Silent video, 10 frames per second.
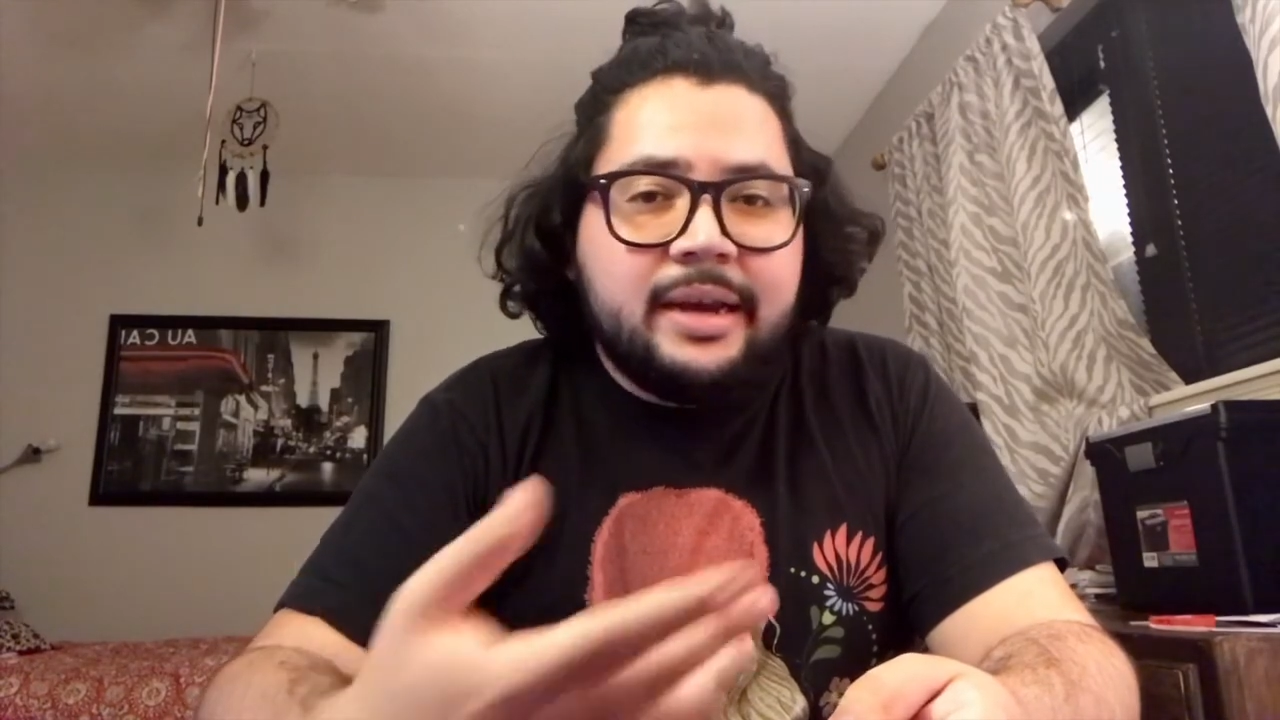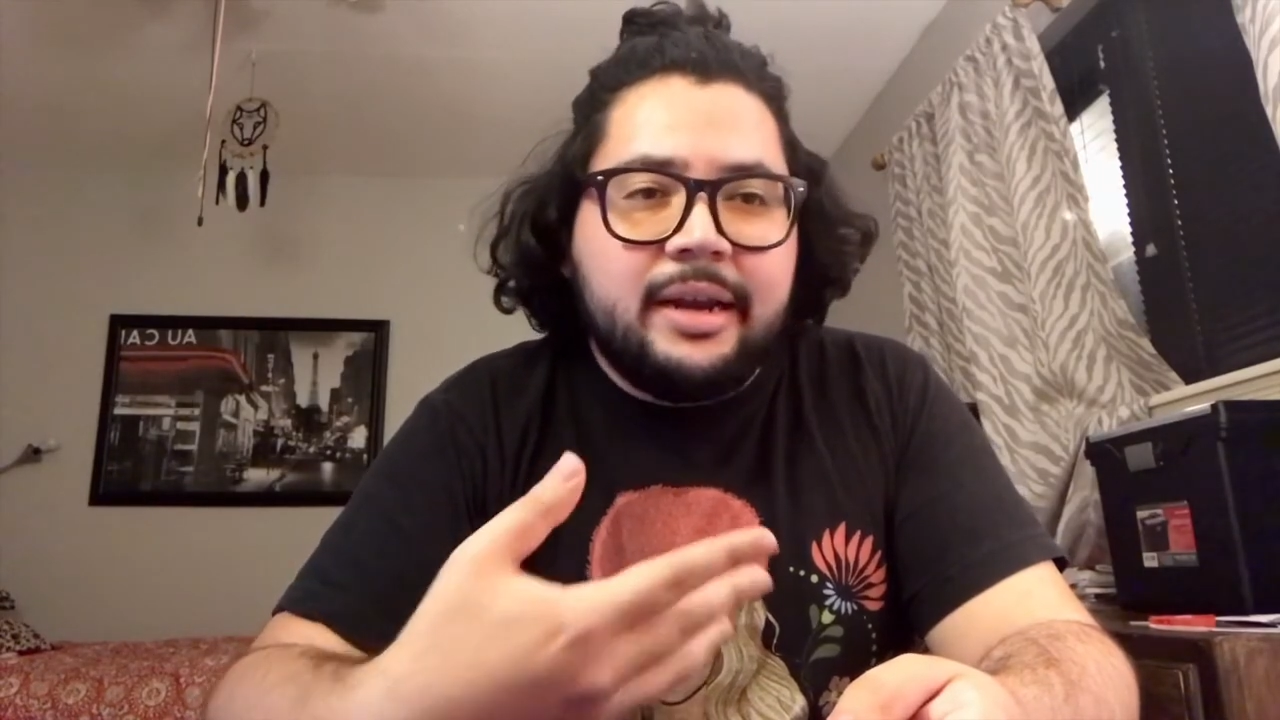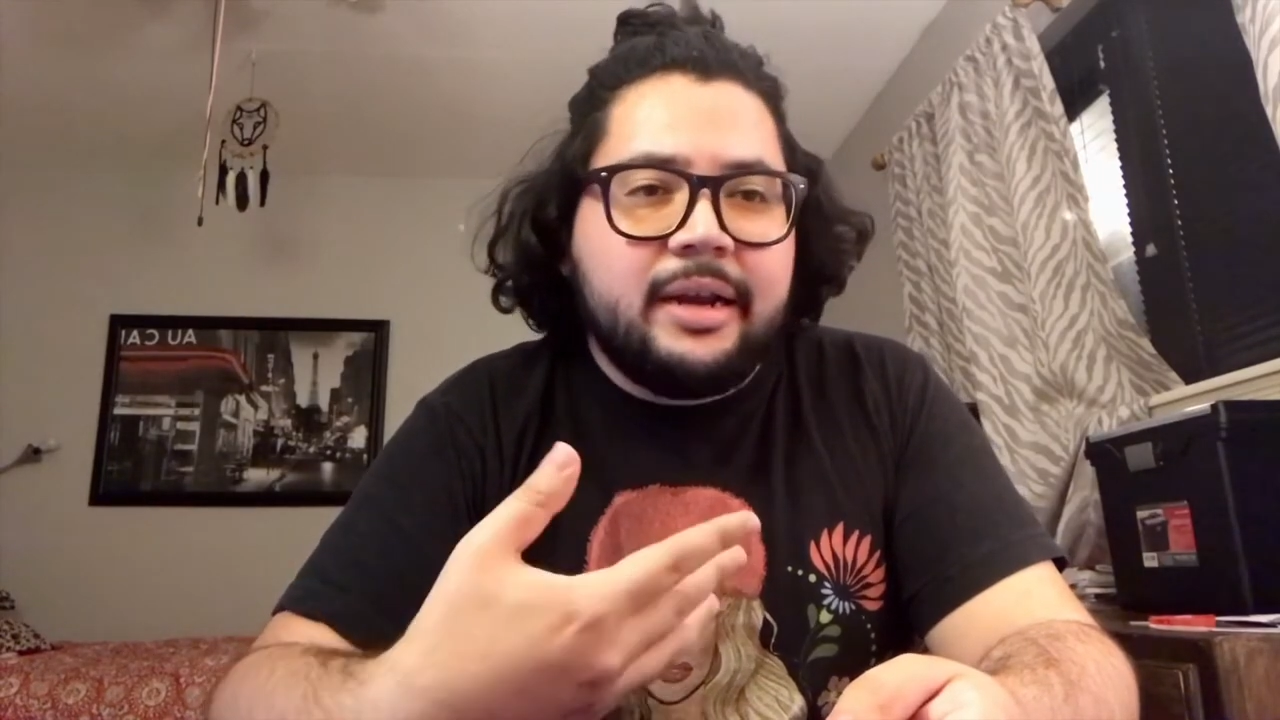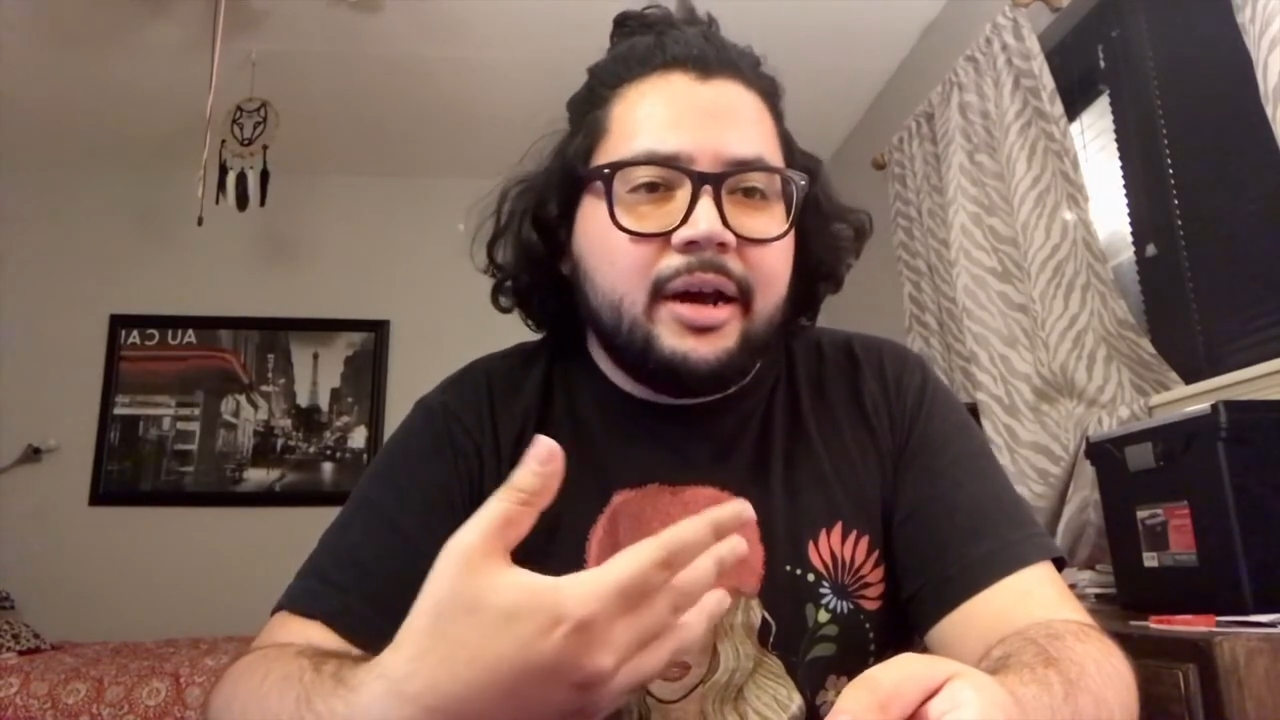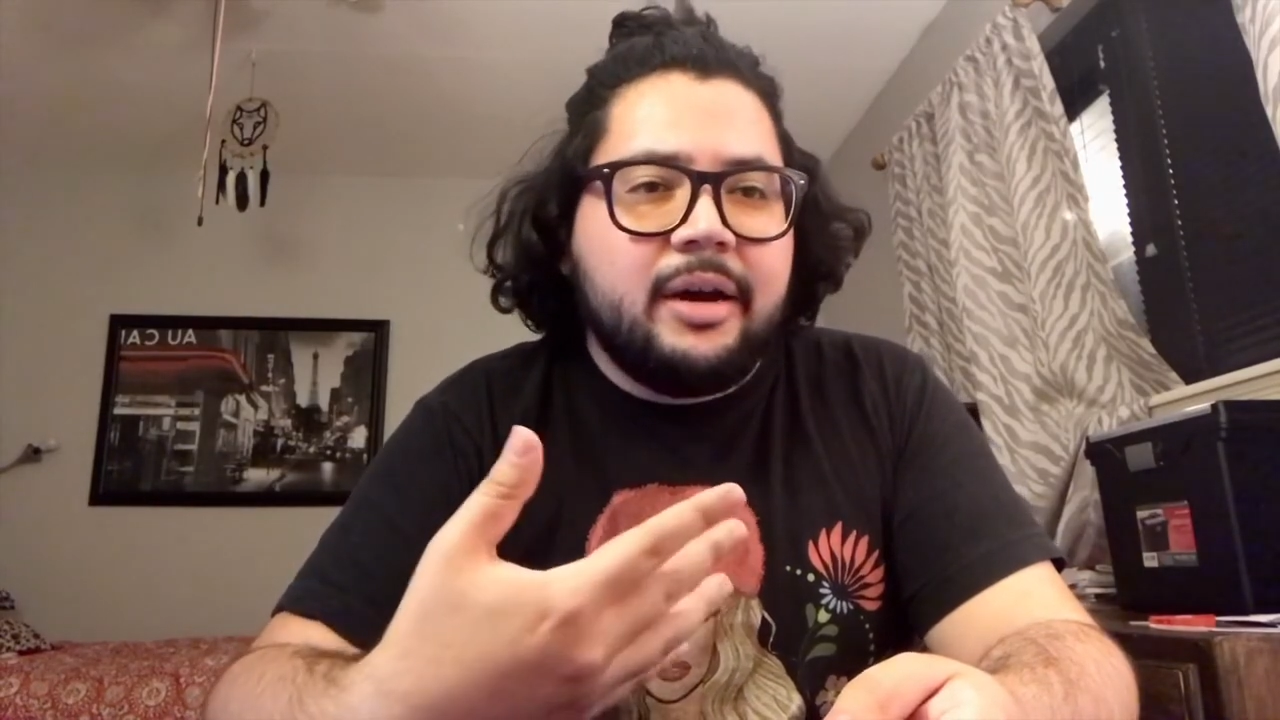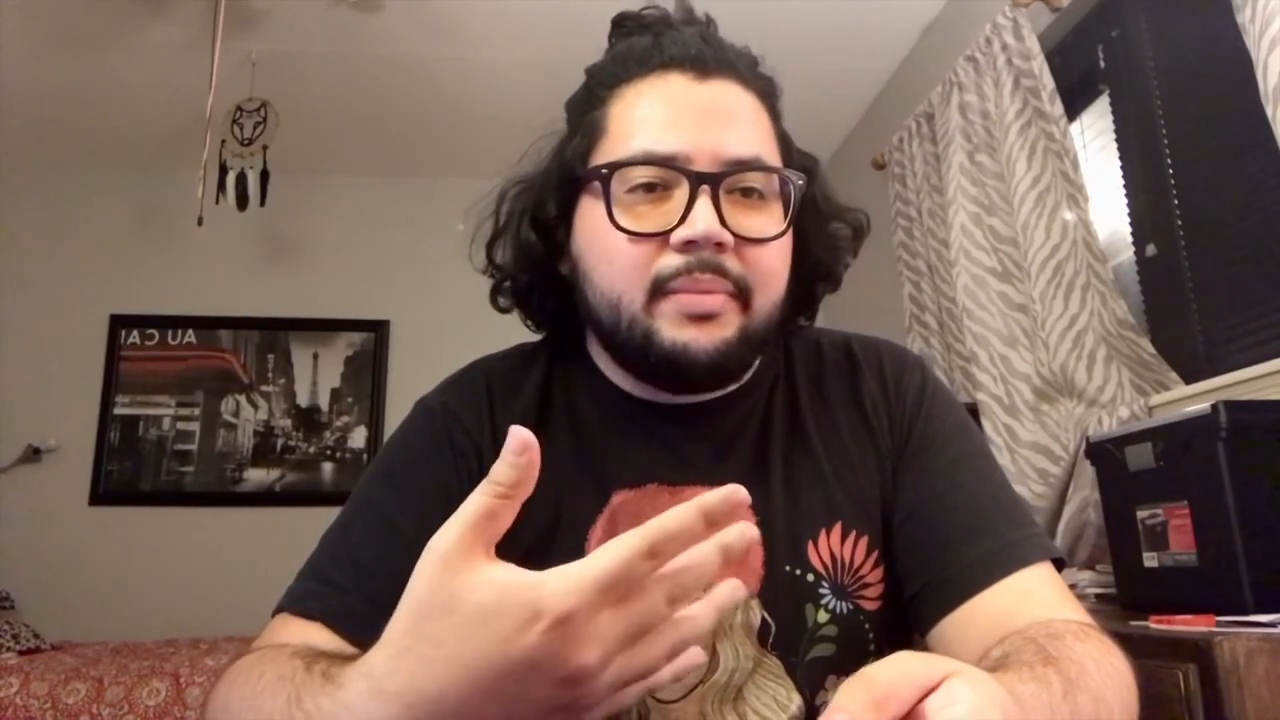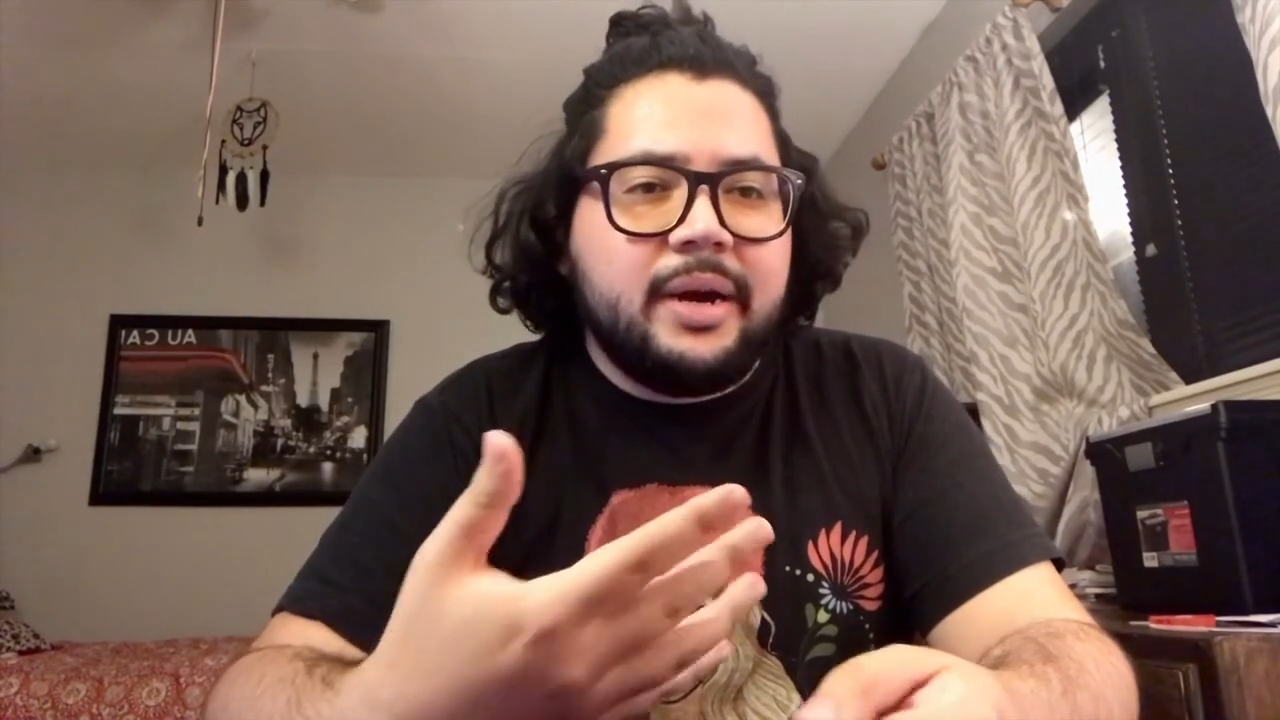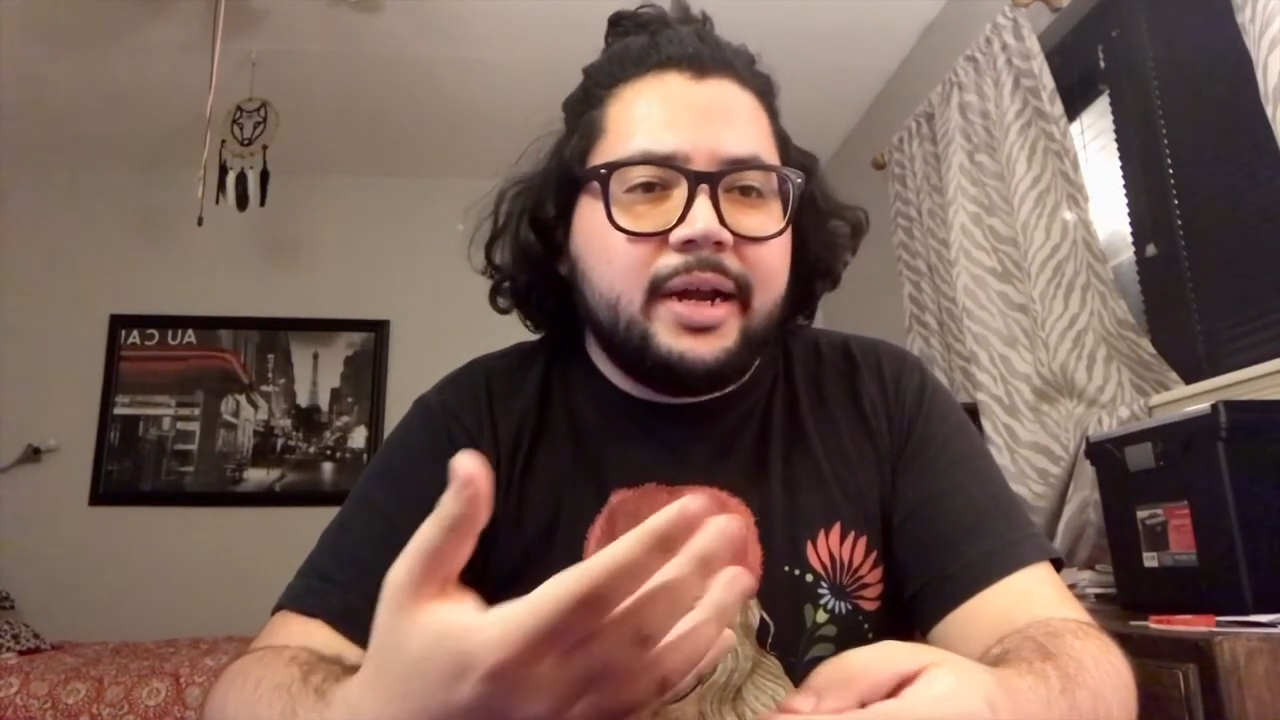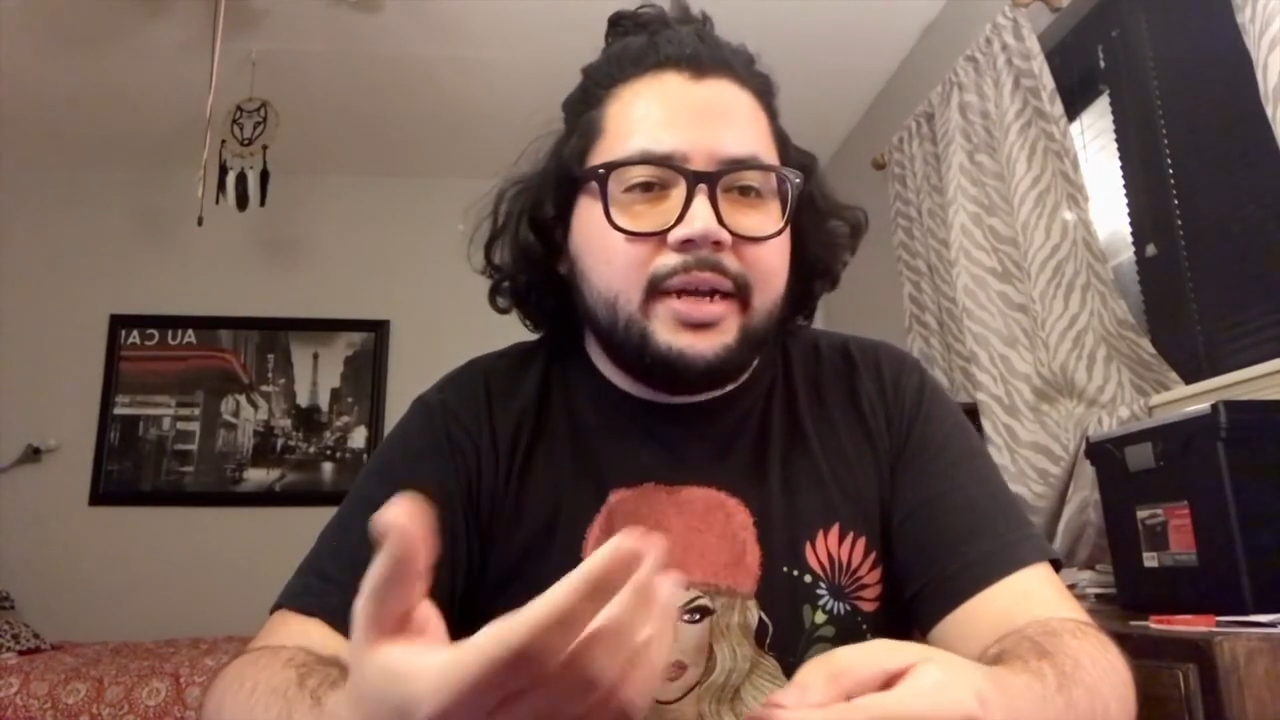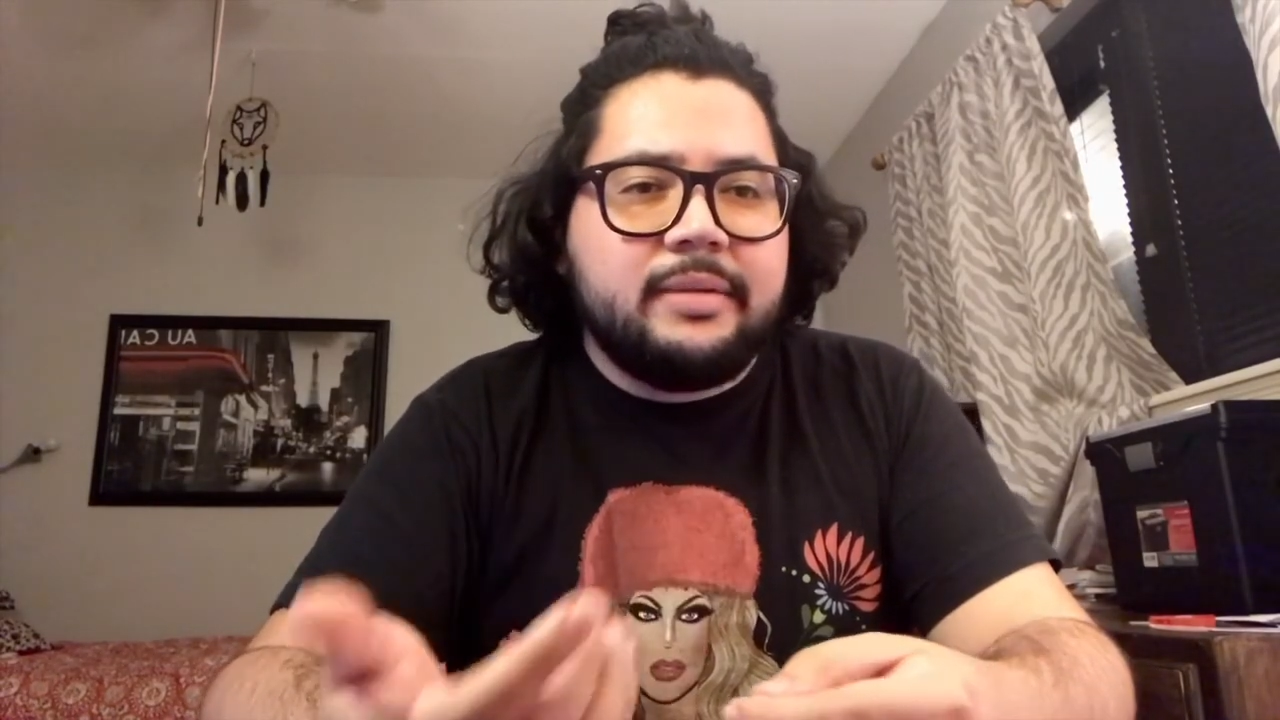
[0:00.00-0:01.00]
and I got
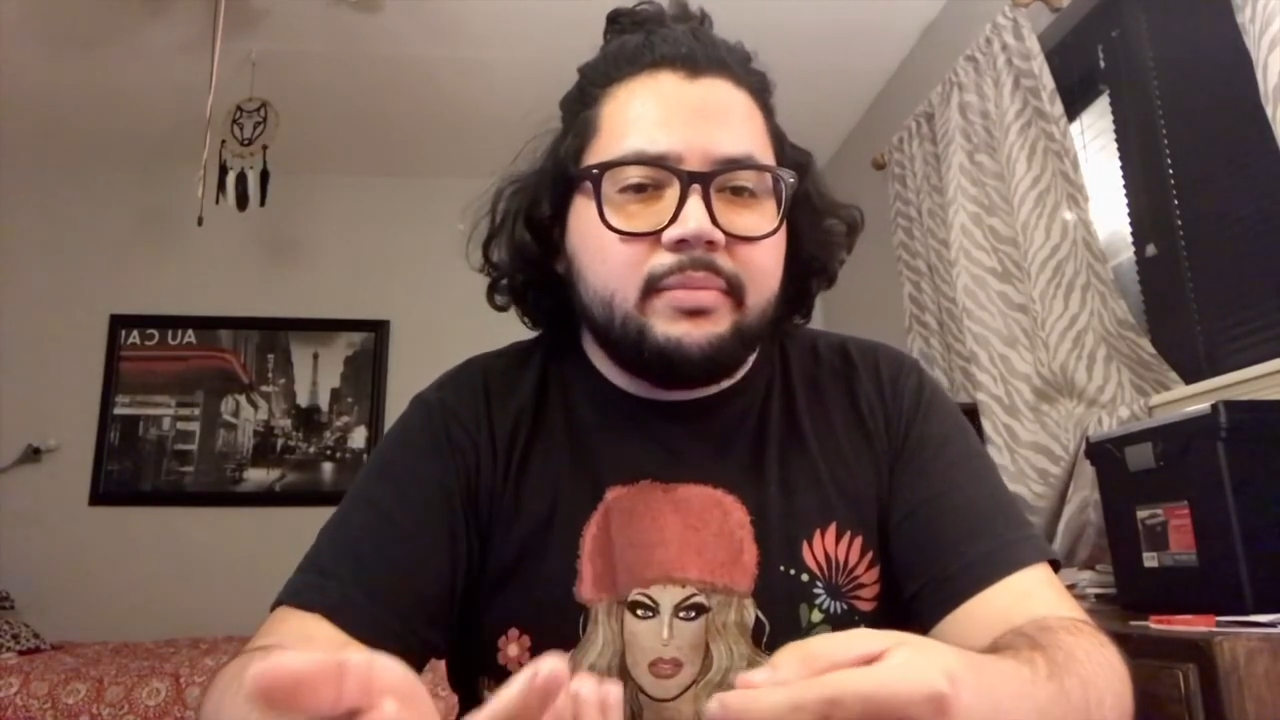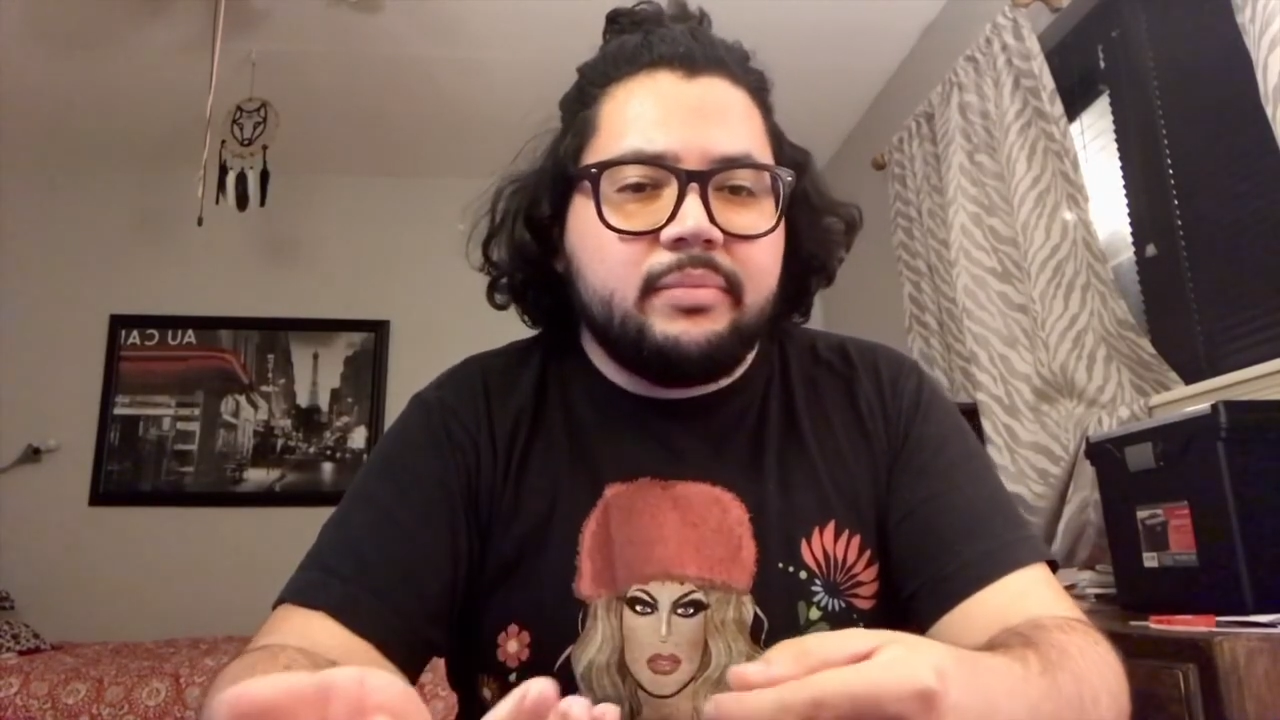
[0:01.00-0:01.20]
my